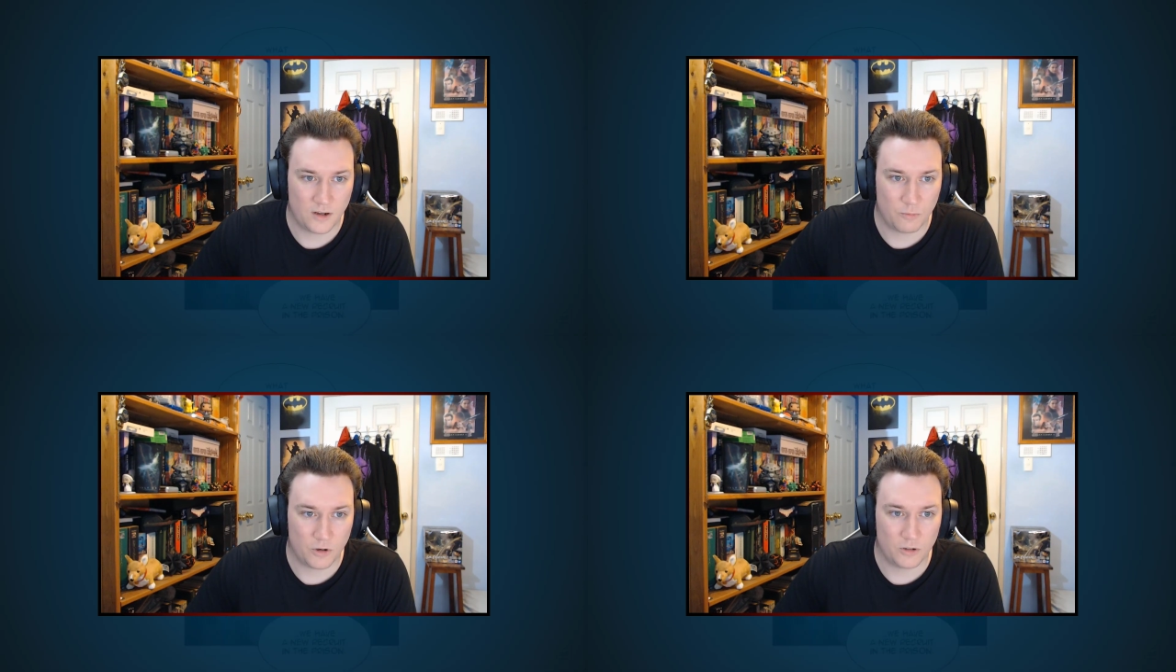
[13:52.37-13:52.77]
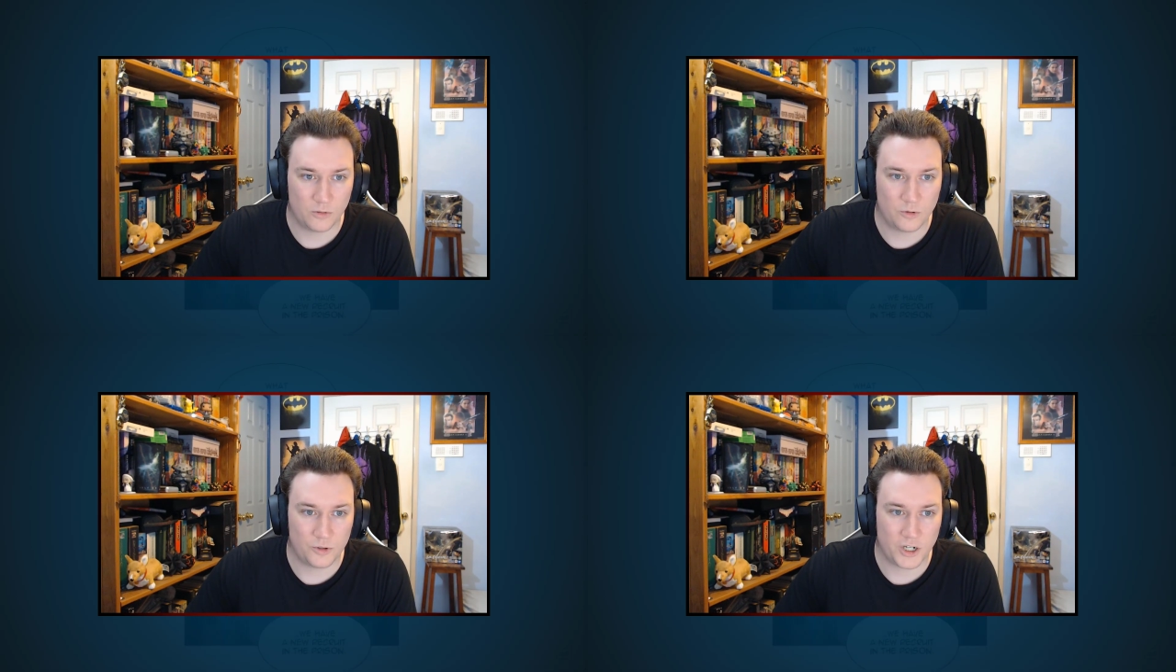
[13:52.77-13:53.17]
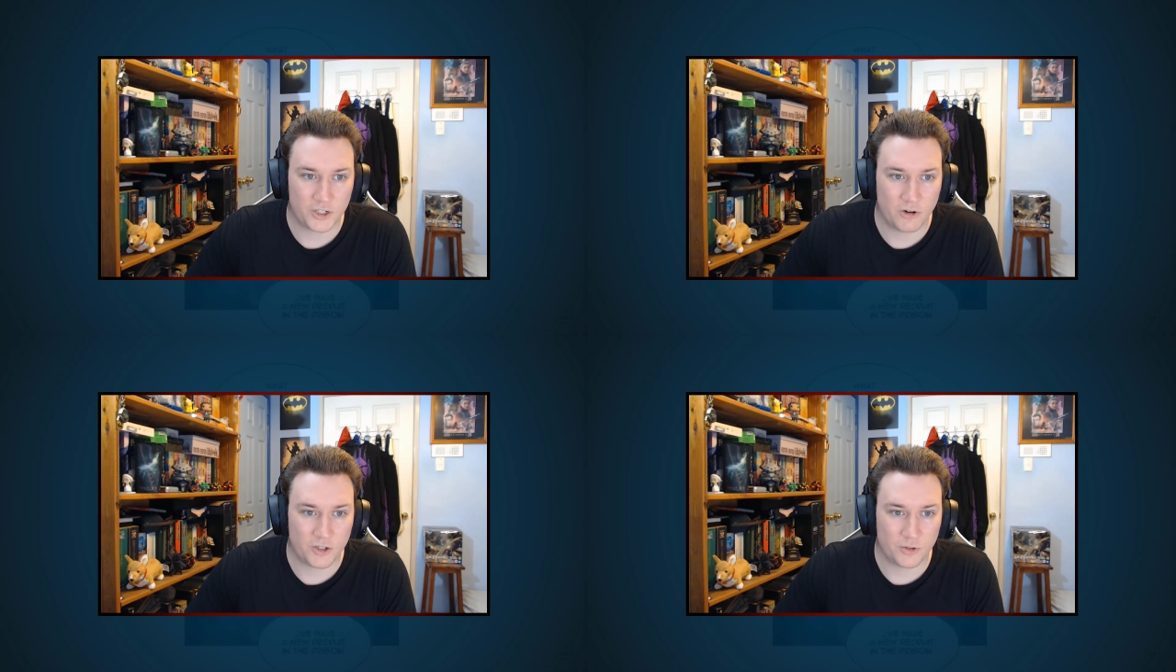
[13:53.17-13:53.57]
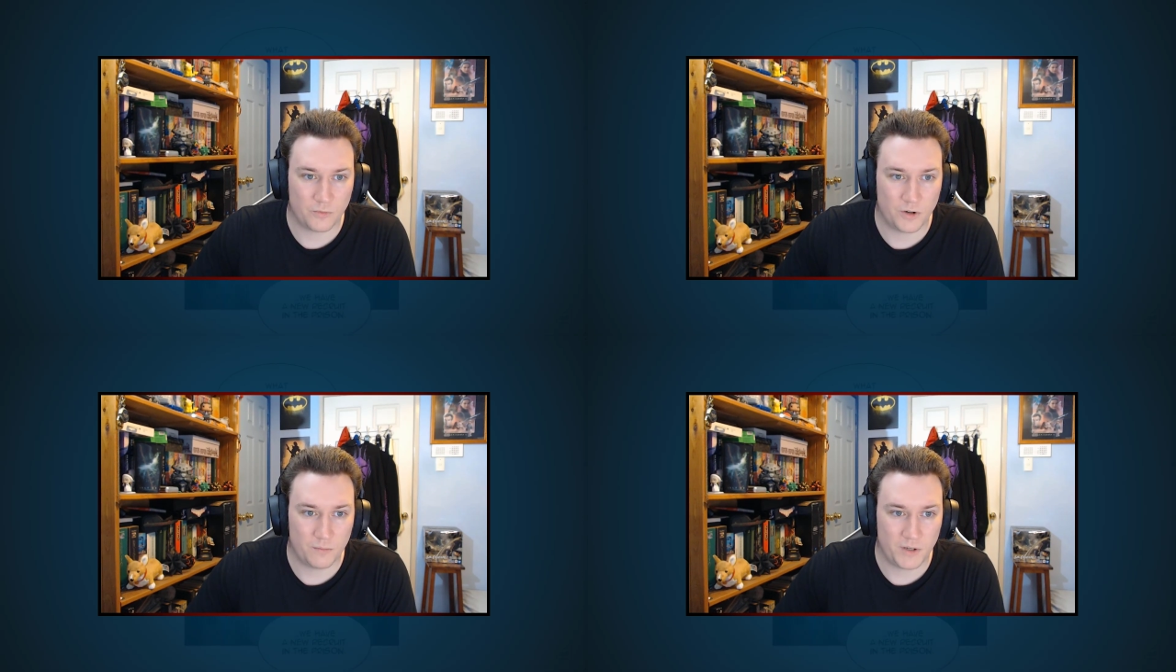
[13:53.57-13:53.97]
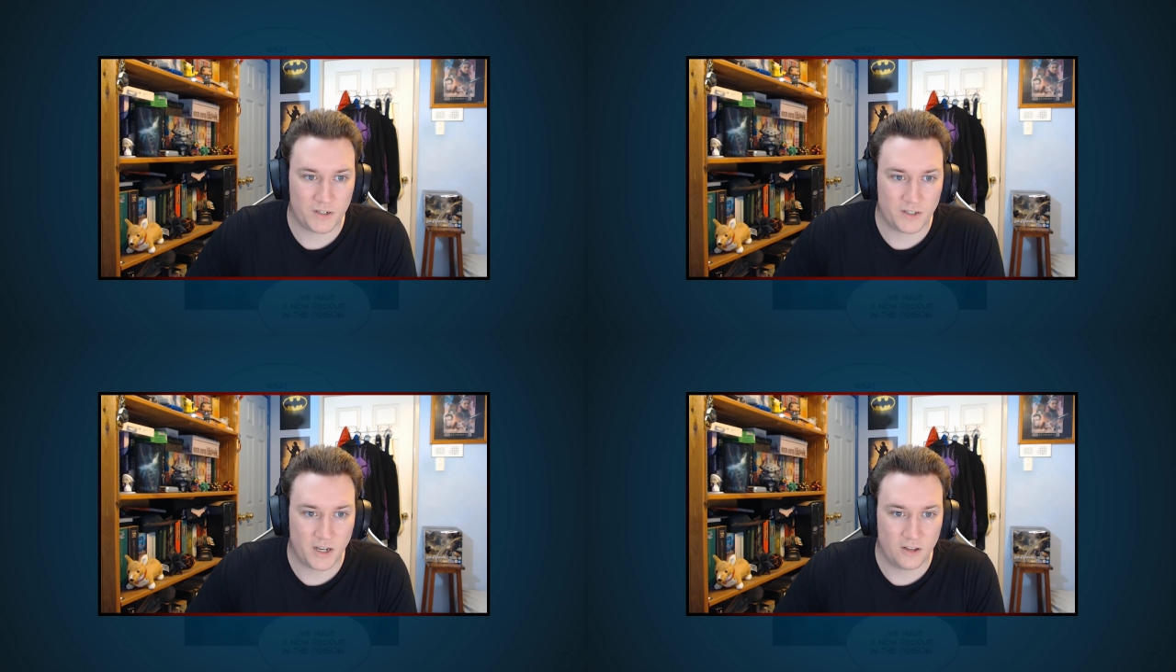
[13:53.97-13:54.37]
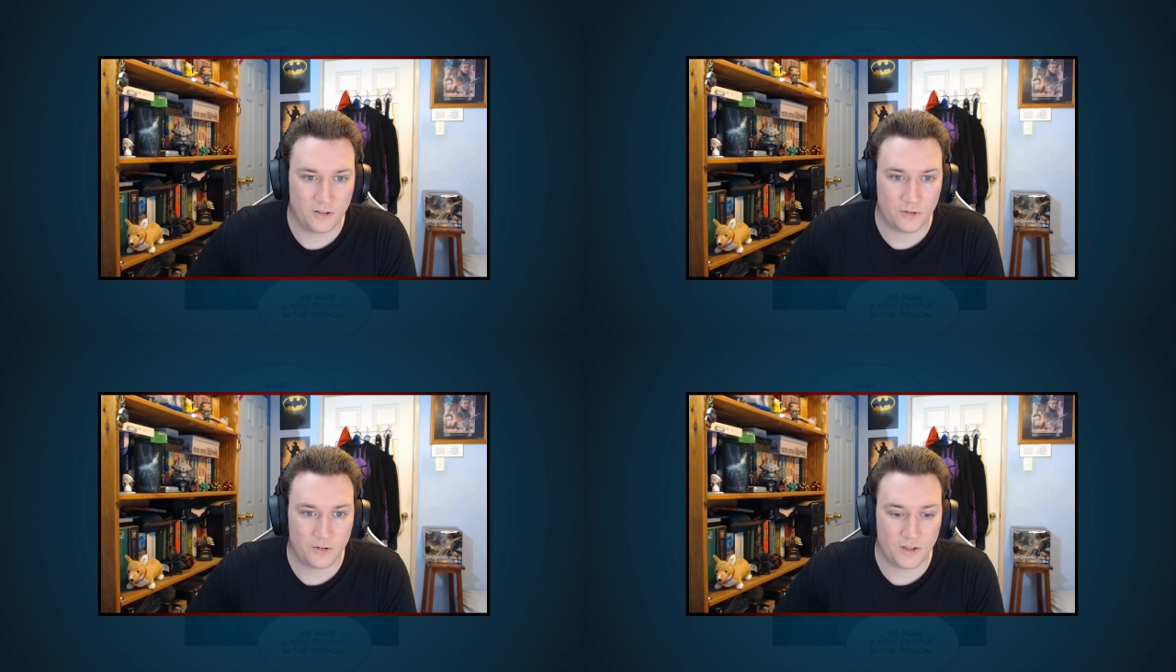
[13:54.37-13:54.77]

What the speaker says: What Lord Yasratcha wanted me to tell you